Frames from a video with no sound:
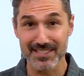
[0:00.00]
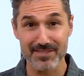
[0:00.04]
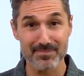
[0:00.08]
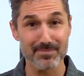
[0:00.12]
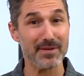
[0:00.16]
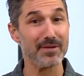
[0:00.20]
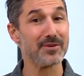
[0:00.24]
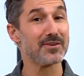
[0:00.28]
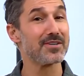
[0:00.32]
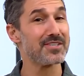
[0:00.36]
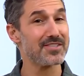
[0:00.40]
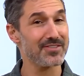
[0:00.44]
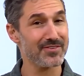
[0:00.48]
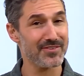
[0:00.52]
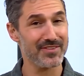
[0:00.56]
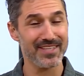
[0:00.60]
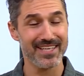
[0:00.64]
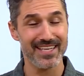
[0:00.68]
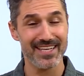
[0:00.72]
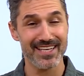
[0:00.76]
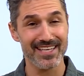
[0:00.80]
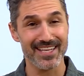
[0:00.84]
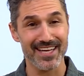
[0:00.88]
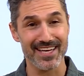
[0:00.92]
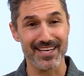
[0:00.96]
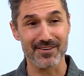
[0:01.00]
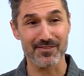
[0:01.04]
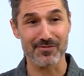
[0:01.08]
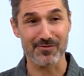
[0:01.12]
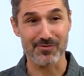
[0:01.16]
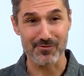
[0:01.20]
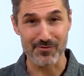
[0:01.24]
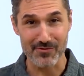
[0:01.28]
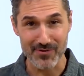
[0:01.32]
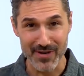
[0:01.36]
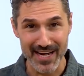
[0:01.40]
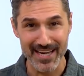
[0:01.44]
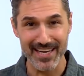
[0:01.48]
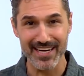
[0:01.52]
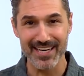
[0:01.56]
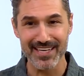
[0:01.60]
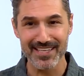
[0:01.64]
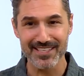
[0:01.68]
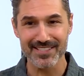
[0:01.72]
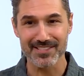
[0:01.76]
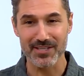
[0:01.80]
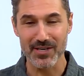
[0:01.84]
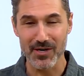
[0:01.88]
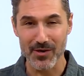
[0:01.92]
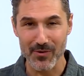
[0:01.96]
spiritually, like
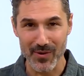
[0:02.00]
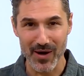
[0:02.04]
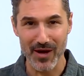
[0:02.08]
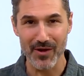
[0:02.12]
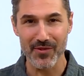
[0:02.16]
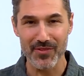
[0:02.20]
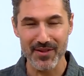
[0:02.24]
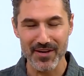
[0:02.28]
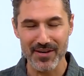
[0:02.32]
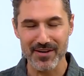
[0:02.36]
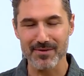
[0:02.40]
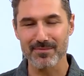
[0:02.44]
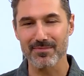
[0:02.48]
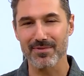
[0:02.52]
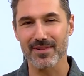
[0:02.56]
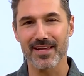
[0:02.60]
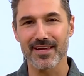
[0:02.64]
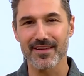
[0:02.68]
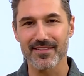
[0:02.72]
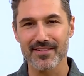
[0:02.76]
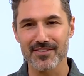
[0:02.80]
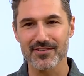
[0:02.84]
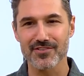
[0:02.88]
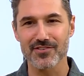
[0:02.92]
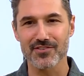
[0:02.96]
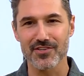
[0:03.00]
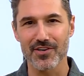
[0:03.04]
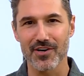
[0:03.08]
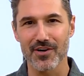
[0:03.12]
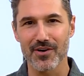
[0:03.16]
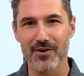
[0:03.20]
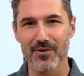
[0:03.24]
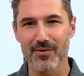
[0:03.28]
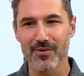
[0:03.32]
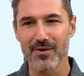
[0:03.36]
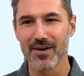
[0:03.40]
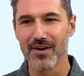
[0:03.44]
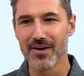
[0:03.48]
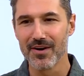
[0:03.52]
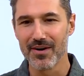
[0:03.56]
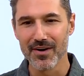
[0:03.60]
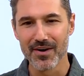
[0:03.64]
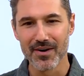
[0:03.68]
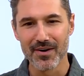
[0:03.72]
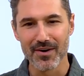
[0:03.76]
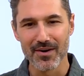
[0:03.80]
ready to go out there and play this show